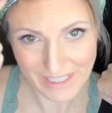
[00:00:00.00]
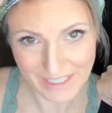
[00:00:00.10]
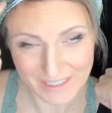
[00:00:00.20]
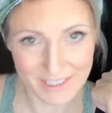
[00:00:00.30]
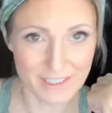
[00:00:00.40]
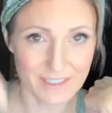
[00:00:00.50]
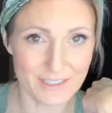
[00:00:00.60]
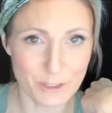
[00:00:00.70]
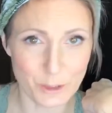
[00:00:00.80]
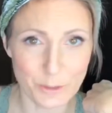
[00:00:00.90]
it's
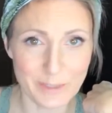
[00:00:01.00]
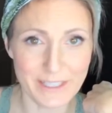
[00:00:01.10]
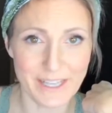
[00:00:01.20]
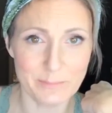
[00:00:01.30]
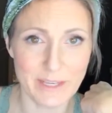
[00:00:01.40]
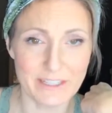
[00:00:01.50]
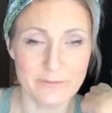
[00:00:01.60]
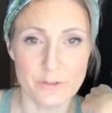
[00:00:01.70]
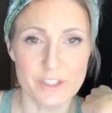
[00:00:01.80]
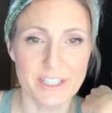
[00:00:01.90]
a turban
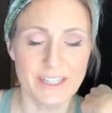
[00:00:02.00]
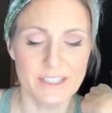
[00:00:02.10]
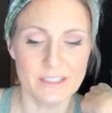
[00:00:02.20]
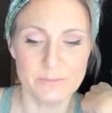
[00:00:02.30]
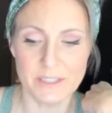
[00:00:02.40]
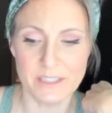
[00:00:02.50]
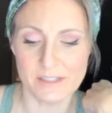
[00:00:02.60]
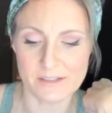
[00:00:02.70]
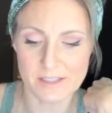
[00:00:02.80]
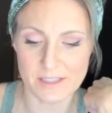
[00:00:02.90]
headband for today
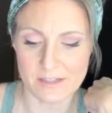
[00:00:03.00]
because